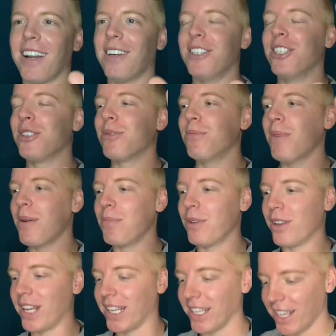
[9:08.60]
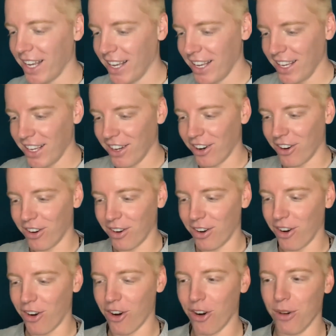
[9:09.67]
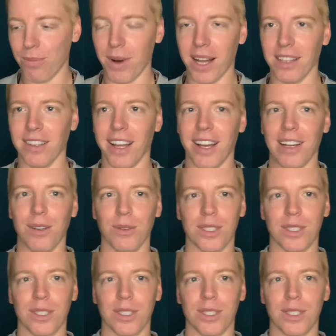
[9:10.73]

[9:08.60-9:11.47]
I just remember like all my leg was